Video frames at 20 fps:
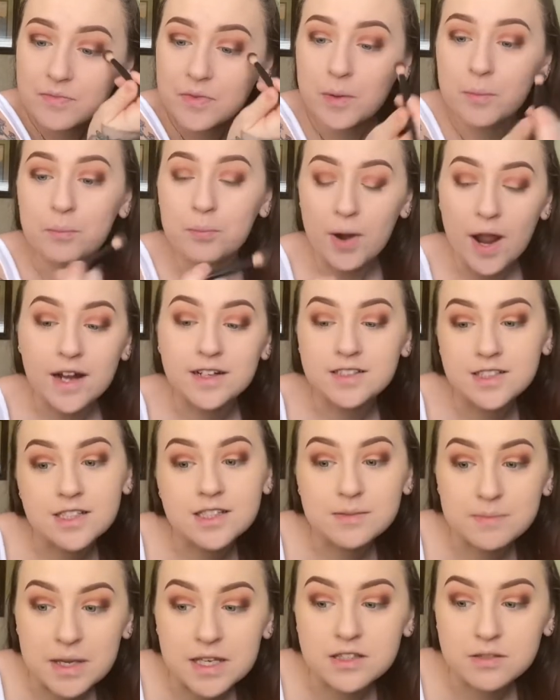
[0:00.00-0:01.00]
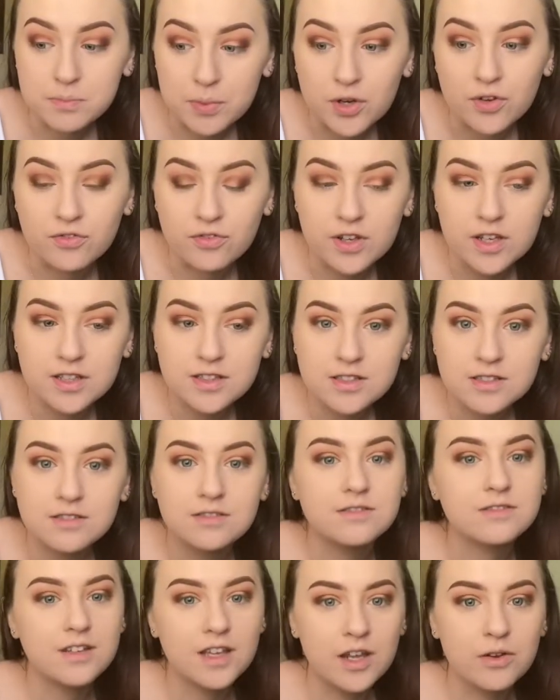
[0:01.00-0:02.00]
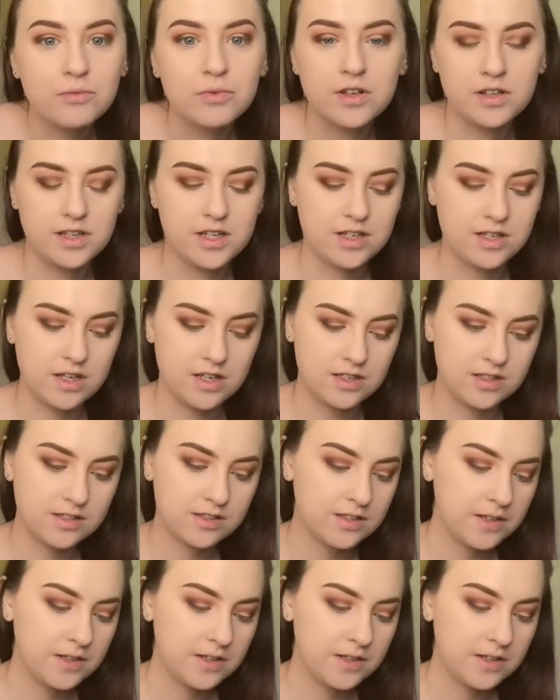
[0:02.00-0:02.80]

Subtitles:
practice makes perfect. It really does.